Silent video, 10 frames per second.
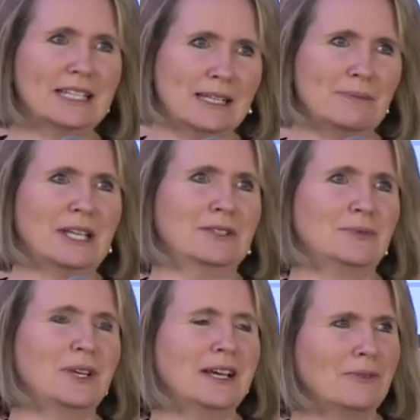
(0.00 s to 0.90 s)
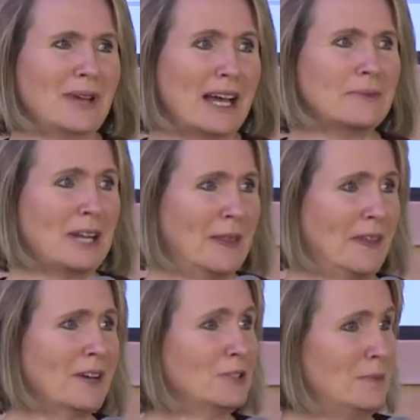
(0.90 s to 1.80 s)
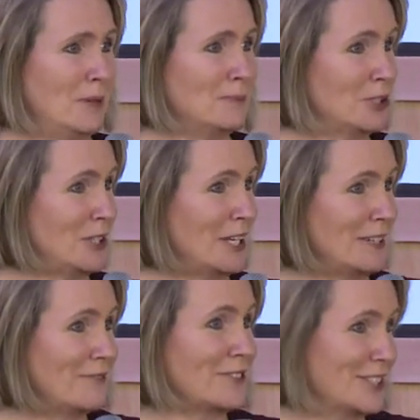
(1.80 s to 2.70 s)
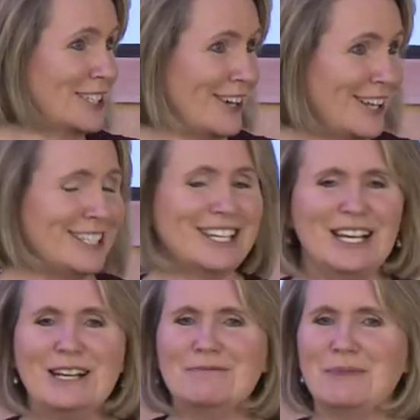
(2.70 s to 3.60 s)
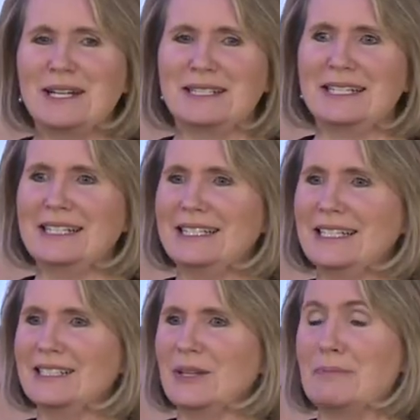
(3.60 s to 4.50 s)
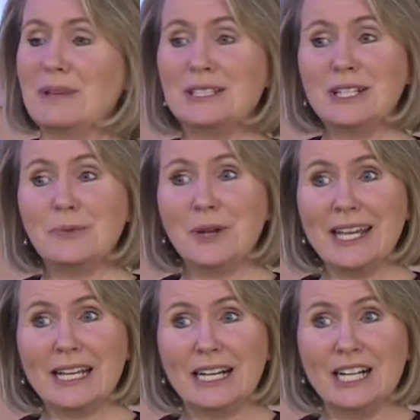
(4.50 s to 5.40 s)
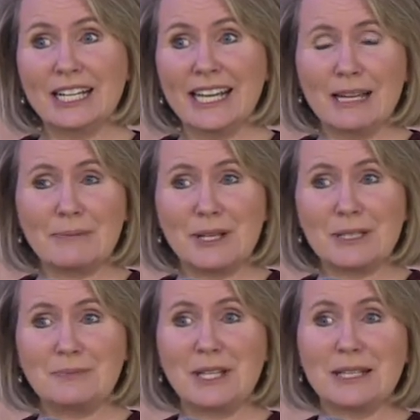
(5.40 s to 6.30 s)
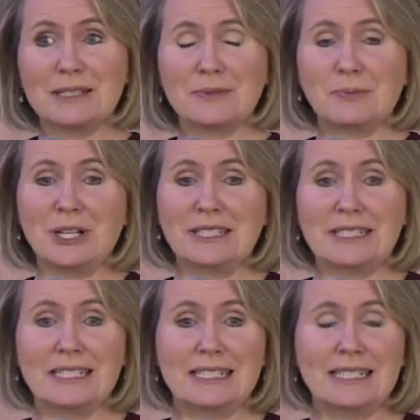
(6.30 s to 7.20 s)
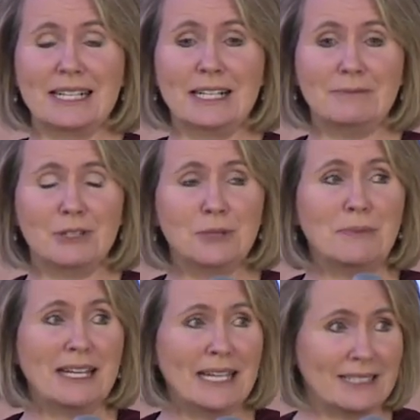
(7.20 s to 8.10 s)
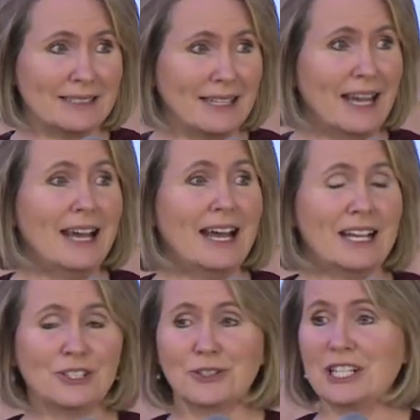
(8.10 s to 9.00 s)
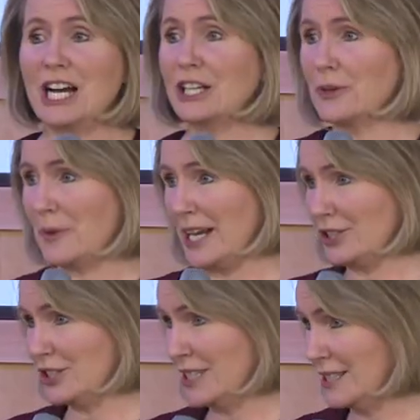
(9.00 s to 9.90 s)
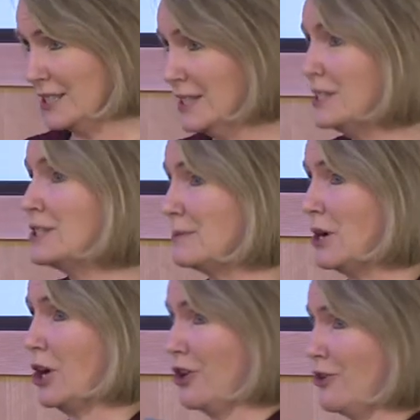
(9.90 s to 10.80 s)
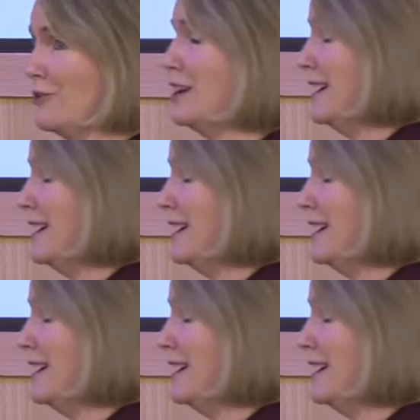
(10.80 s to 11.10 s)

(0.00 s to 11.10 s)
in because we, ha we had about a 1,000 people signed up for tonight. But it is a busy week on campus because President um, Tuminez has her inauguration tomorrow.